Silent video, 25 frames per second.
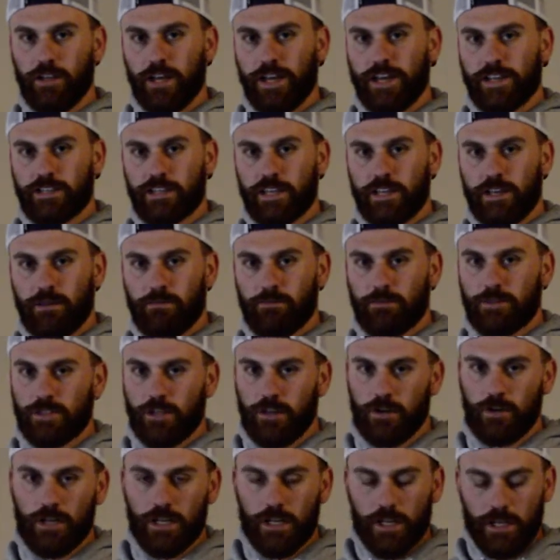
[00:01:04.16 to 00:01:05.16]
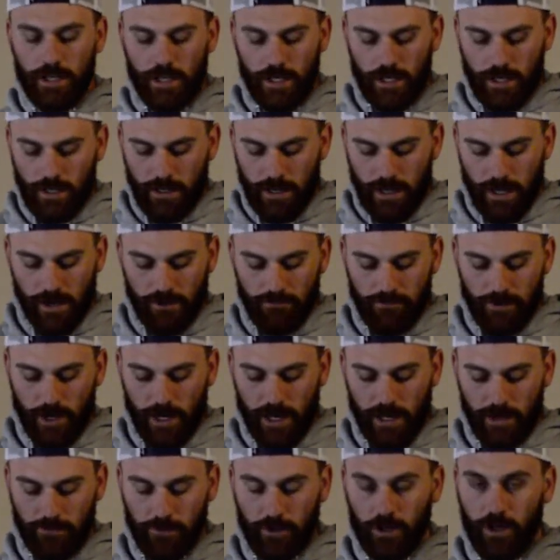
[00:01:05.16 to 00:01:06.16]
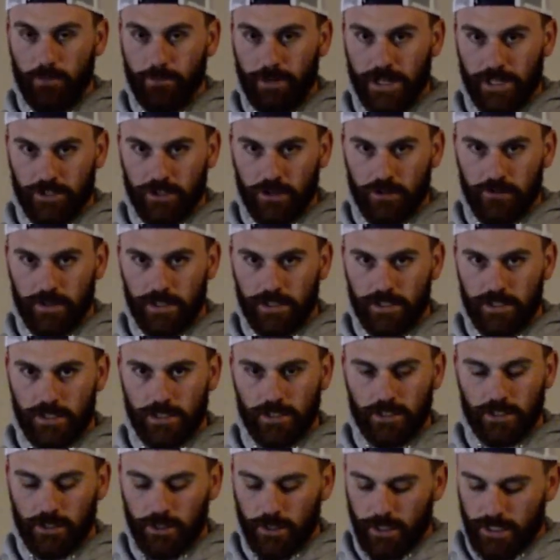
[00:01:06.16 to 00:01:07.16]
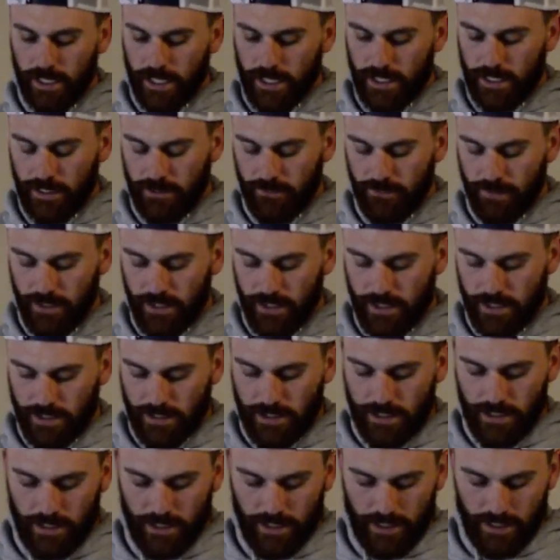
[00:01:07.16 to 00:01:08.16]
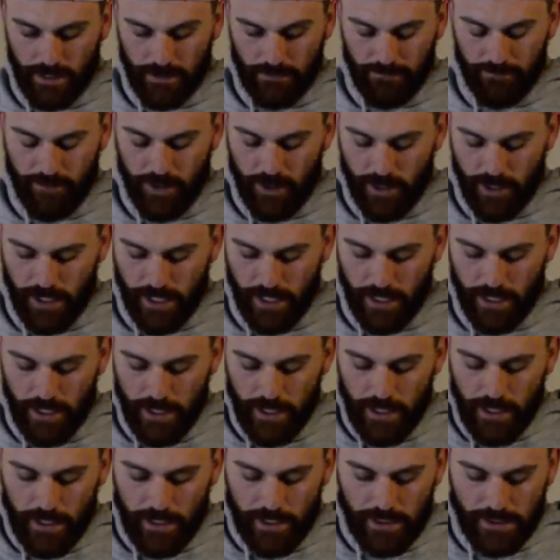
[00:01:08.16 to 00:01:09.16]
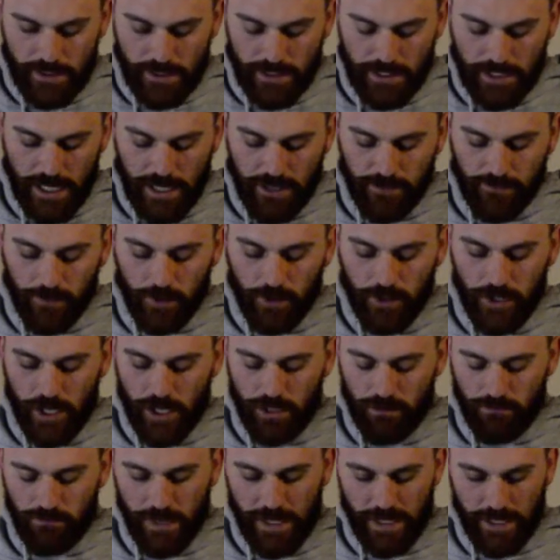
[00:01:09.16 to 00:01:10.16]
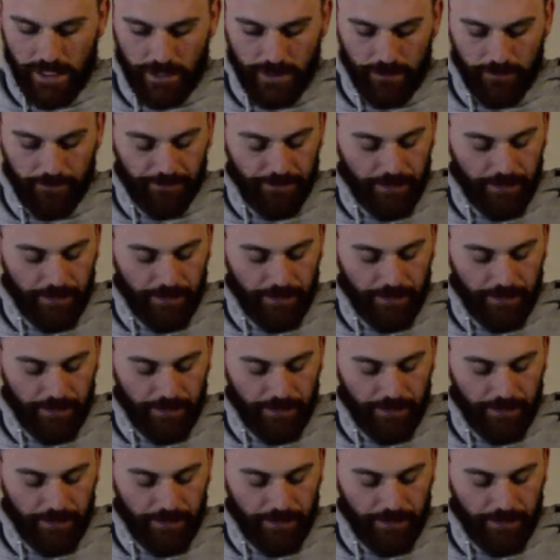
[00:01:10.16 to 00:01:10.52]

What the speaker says: Ask him." So very helpful. I'm not sure if he's still doing that. If he is, very insightful young man.